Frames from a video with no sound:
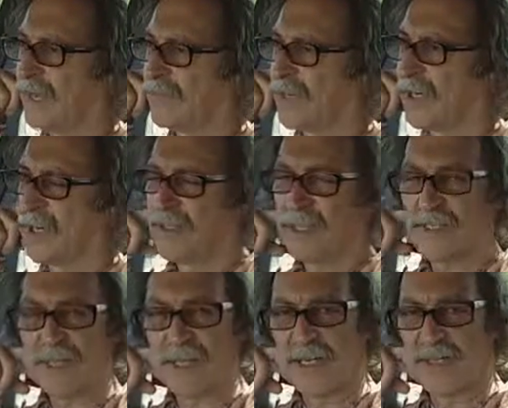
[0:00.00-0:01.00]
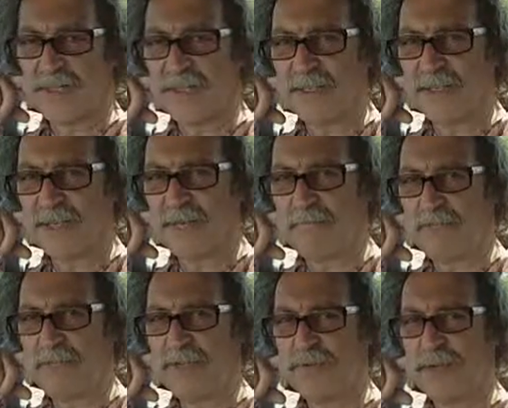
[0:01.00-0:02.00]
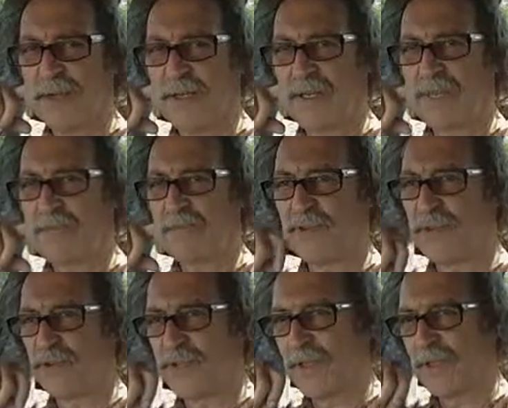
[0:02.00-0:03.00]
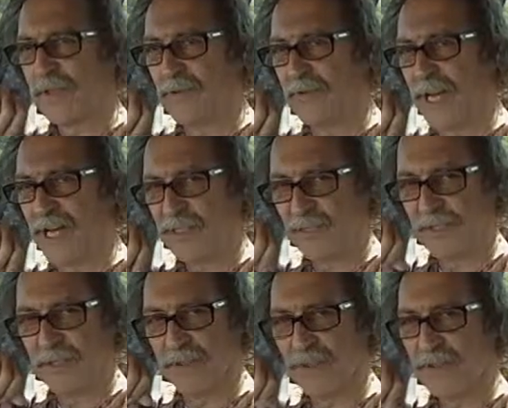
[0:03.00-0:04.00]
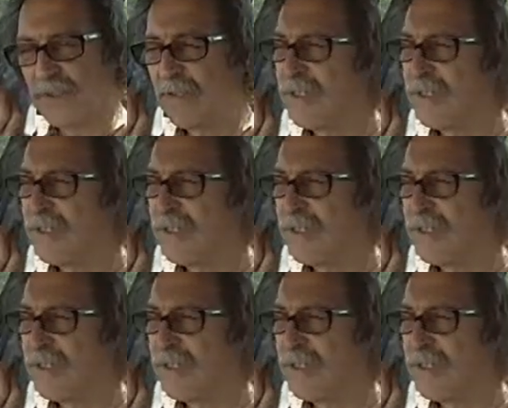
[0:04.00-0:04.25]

Ryan does tell us that Mars 1 is producing, or has produced,